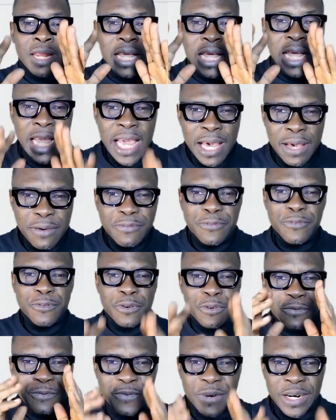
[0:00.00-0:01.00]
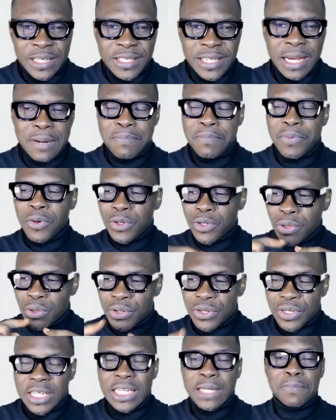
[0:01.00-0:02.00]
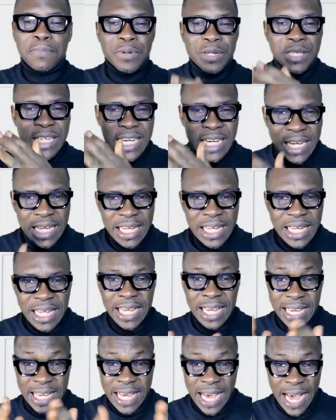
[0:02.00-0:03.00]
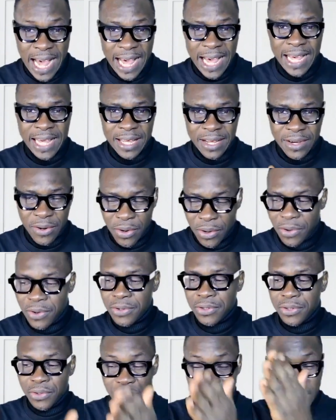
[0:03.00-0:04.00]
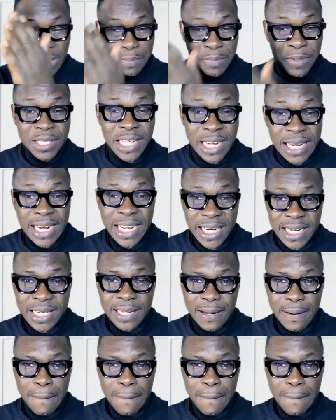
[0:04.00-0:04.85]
If, for example, you sleep with a guy or you sleep with a lady,